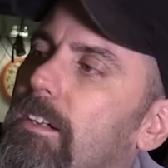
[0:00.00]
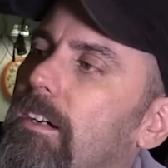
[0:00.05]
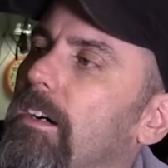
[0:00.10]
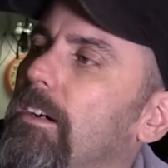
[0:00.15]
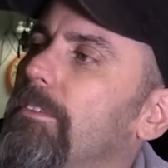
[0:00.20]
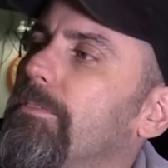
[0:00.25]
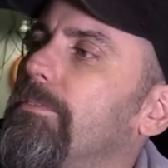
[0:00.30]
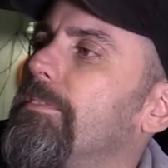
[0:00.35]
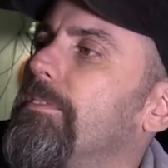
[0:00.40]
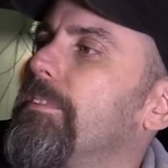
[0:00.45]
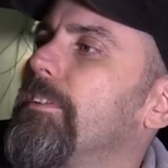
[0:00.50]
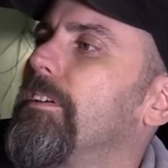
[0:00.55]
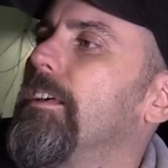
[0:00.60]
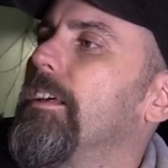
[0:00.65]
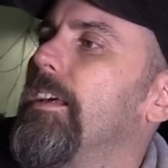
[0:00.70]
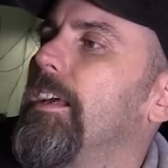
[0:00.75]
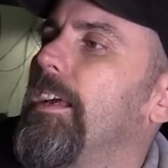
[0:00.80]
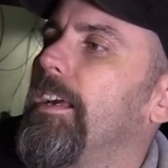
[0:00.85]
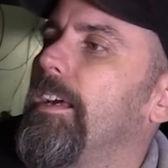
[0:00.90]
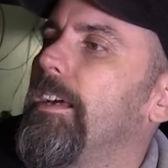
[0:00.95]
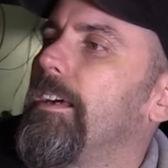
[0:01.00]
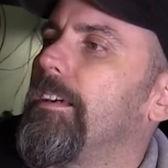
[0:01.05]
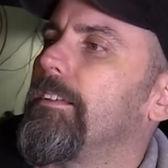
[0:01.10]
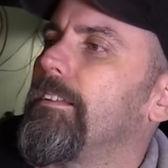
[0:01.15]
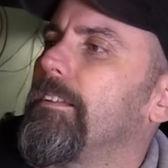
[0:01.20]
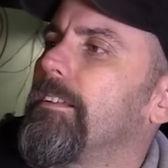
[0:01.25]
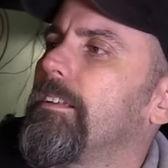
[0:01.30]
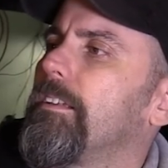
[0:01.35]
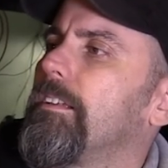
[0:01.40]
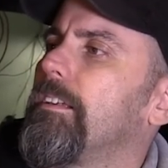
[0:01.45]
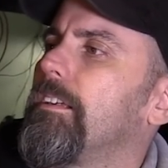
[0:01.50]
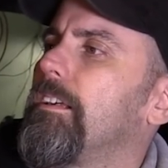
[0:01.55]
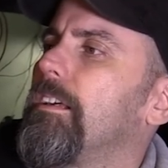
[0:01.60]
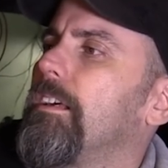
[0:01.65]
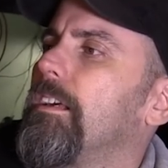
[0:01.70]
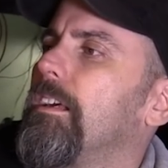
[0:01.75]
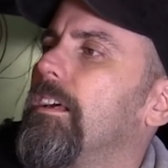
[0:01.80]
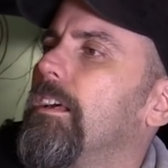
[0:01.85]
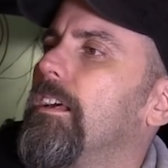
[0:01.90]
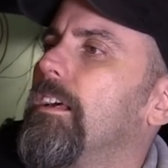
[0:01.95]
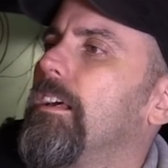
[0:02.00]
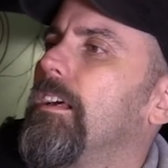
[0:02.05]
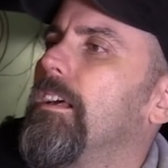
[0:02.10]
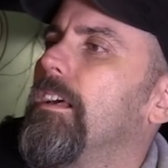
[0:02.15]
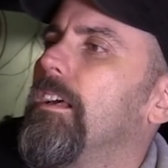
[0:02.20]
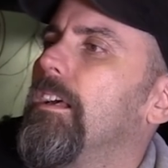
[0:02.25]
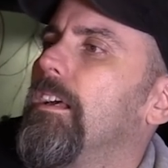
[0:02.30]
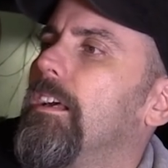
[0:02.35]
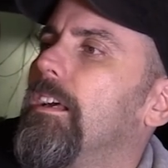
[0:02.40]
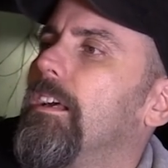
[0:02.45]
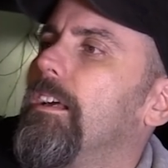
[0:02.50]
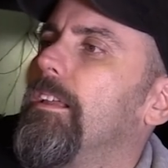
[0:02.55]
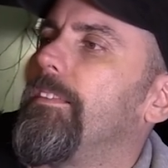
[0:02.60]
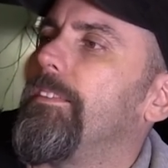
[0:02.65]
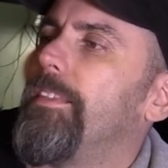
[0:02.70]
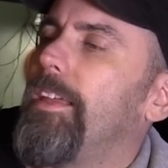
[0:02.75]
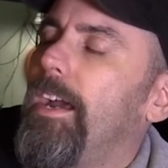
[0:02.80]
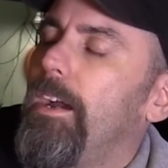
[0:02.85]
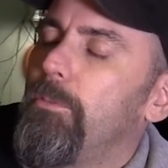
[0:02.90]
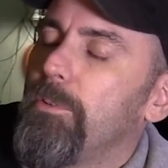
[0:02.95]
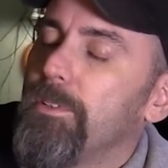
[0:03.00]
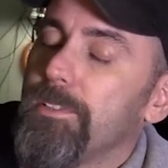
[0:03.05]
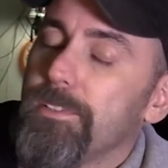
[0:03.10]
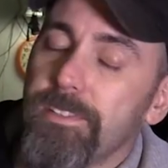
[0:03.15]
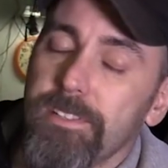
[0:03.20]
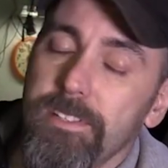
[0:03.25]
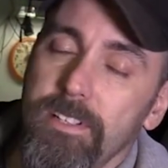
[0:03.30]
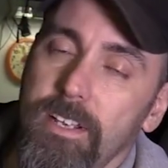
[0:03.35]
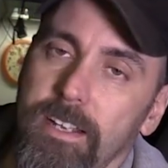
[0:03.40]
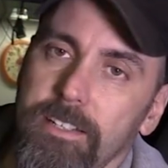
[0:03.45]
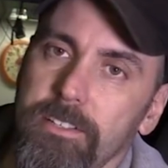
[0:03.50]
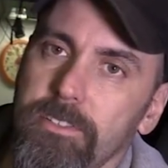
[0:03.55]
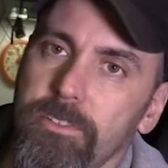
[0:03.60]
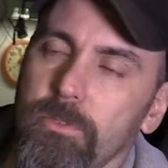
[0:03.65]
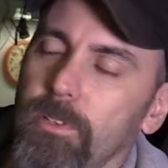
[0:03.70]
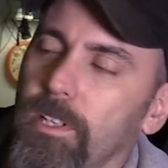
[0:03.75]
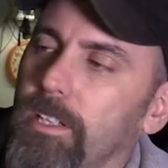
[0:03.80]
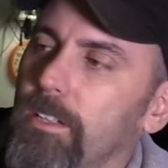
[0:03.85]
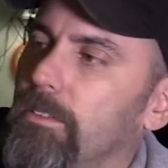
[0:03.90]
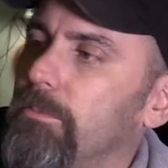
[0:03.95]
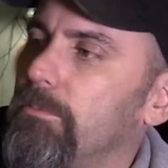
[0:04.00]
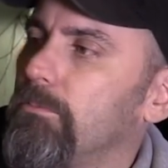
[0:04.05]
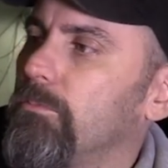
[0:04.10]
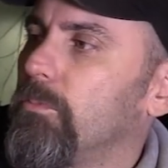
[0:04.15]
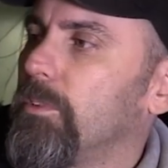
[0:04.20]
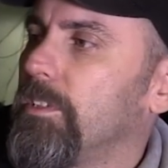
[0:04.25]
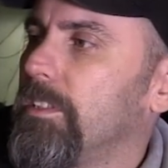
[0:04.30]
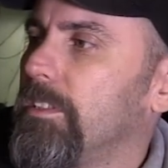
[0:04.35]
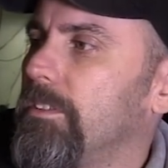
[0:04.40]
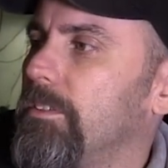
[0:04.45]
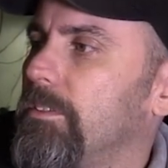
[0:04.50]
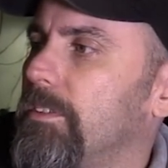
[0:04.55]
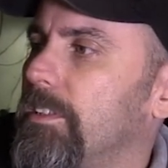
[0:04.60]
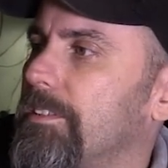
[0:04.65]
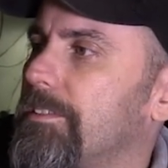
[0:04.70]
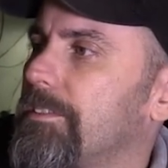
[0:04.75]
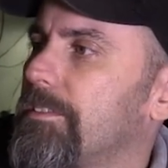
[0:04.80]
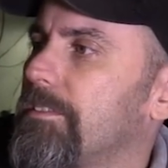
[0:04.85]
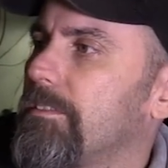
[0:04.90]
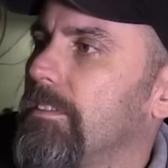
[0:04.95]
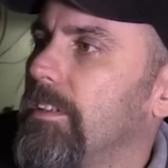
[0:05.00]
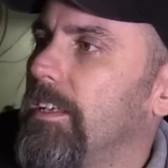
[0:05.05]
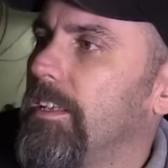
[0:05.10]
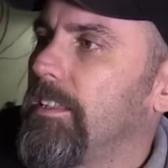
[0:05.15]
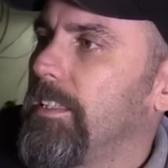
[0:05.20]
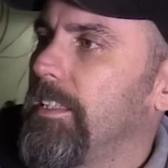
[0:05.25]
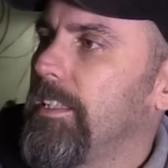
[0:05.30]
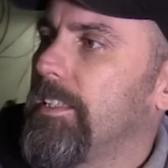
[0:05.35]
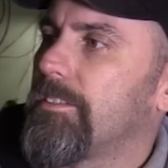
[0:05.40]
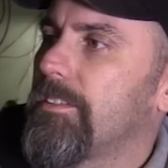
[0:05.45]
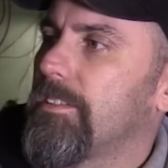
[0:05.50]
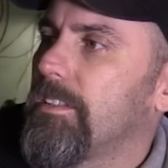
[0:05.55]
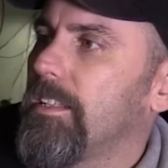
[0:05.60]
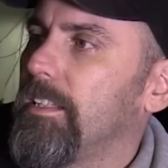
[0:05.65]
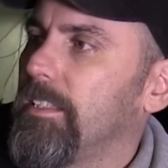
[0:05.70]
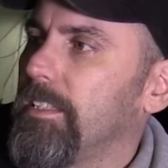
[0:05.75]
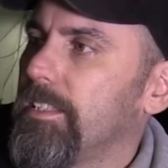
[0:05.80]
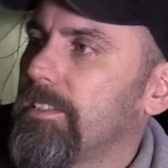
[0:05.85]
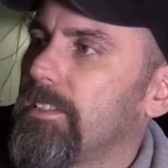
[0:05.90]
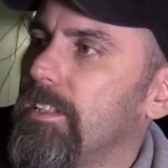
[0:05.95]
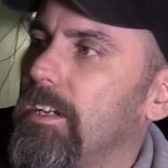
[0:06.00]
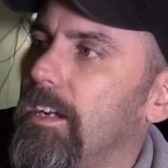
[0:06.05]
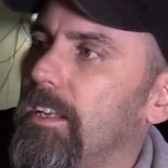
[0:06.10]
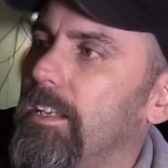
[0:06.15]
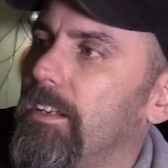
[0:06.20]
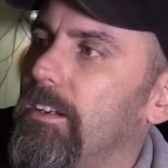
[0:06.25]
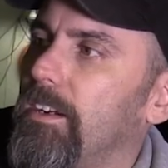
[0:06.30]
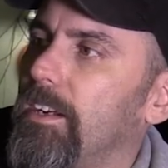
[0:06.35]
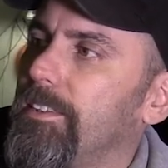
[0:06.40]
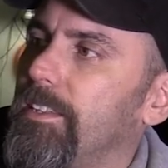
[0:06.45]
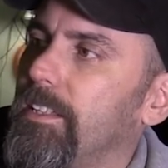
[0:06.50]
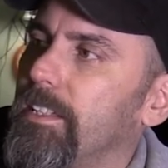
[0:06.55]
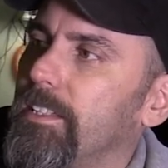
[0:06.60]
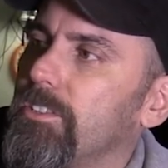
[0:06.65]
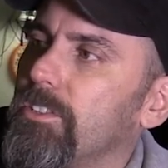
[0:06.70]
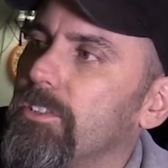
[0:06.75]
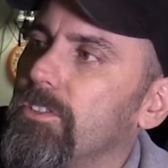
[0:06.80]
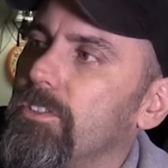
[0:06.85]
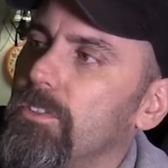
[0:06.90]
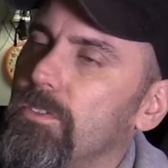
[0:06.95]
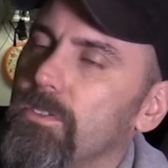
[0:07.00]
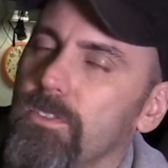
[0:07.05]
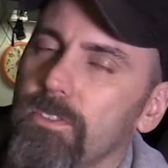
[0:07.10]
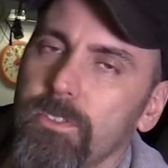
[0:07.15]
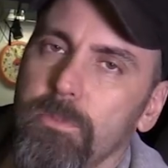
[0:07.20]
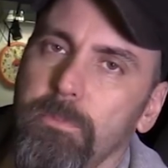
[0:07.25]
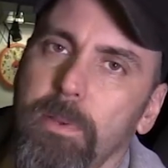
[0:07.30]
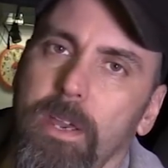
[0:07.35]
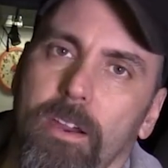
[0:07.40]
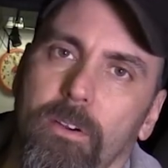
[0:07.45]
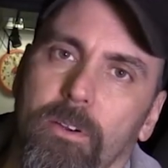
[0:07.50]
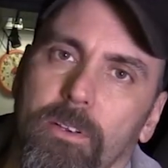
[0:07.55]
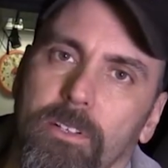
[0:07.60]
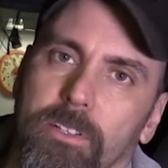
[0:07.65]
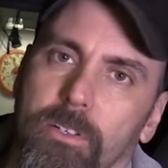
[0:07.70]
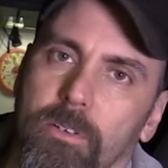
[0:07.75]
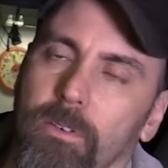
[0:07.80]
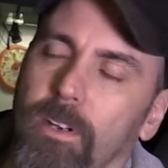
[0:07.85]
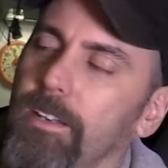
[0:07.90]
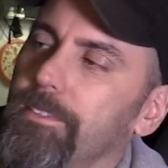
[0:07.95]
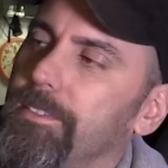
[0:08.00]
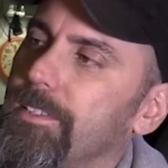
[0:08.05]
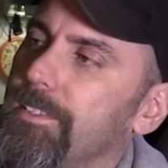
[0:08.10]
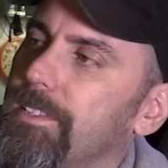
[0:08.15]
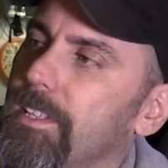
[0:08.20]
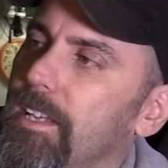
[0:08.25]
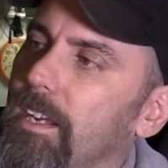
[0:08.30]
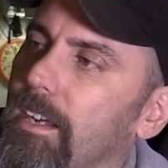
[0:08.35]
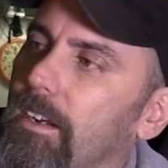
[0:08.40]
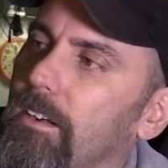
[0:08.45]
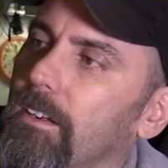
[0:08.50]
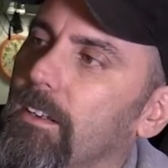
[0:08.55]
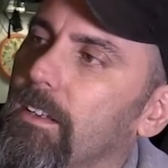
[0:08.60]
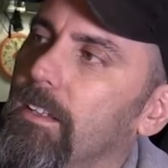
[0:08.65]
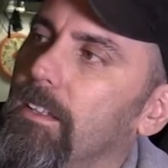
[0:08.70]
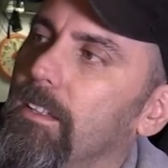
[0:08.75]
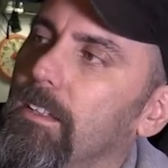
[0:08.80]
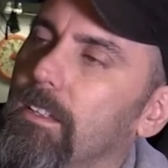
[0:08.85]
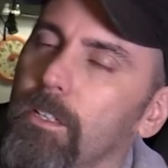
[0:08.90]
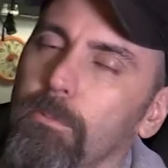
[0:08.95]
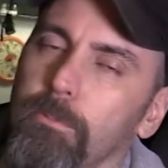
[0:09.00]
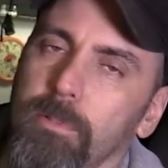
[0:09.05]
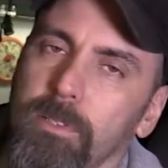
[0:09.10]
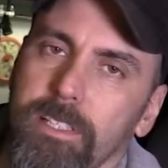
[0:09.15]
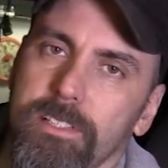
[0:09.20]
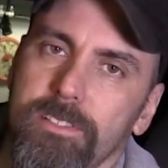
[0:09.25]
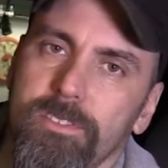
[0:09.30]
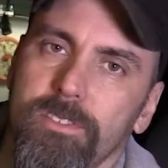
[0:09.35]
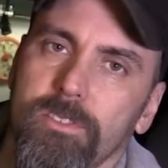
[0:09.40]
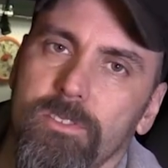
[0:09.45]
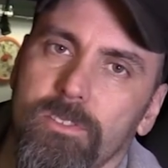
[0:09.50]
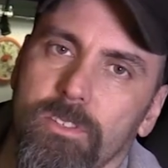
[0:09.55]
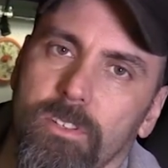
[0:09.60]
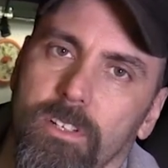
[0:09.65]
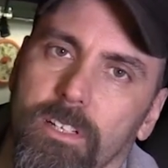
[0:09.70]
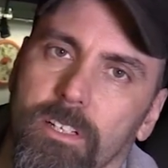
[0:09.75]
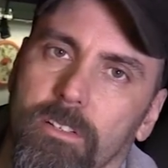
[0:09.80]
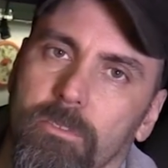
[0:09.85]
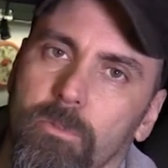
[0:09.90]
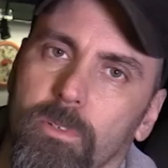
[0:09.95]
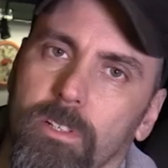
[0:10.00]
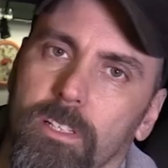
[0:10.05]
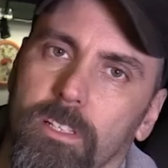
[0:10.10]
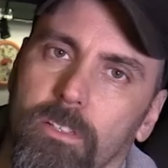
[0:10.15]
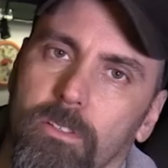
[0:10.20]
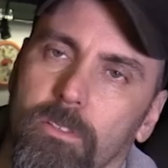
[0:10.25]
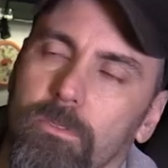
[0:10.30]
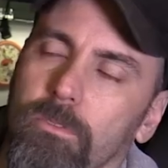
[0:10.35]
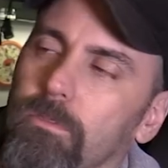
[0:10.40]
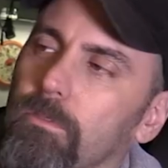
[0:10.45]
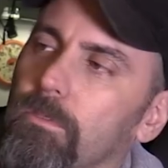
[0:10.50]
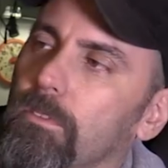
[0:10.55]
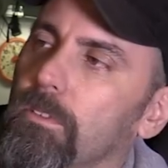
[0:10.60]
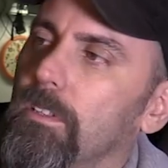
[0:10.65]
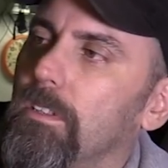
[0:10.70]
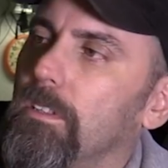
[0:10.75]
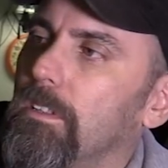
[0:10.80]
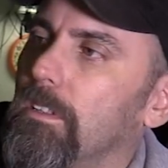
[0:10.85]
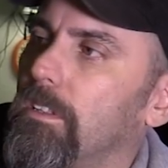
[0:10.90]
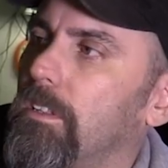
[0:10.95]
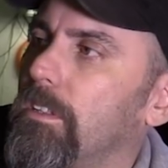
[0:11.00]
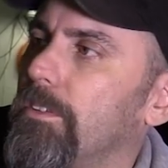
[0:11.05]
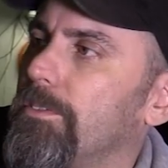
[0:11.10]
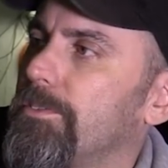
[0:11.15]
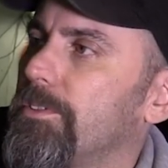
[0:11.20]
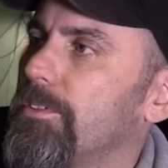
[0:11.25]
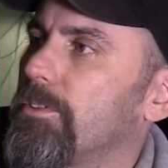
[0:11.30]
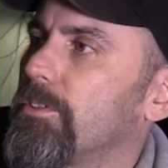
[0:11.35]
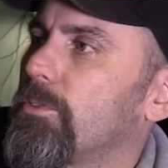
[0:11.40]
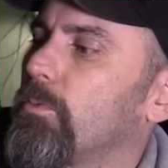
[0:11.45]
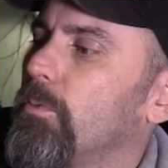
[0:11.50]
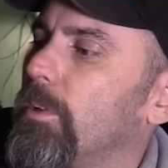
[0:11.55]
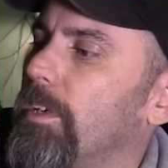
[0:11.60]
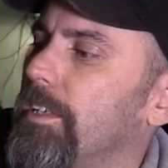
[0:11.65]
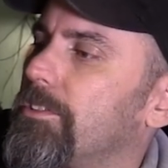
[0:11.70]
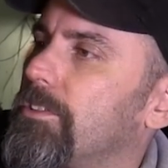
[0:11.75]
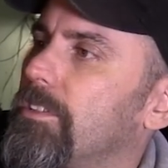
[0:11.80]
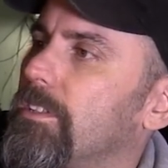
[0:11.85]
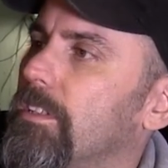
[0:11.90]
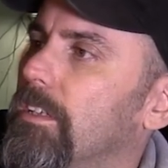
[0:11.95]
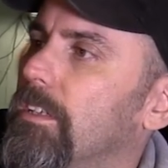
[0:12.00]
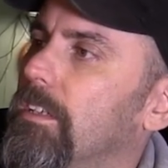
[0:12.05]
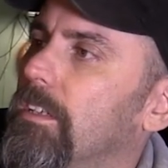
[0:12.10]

off. And that one's not triggered when you do this, at least, at least not here. I think it just uses the power in the ground that's there, completes the circuit when you close the switch.